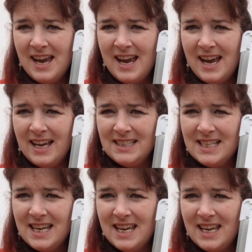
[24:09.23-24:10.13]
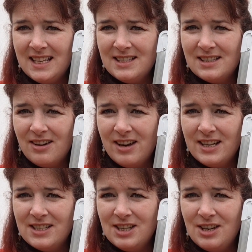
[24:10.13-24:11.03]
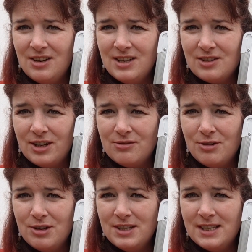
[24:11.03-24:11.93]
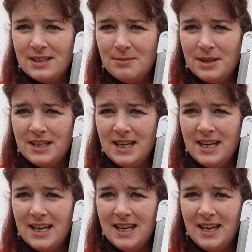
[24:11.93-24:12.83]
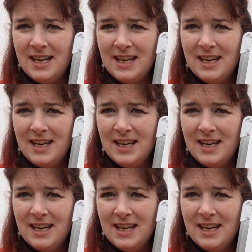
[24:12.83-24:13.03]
and it's got its root system under here,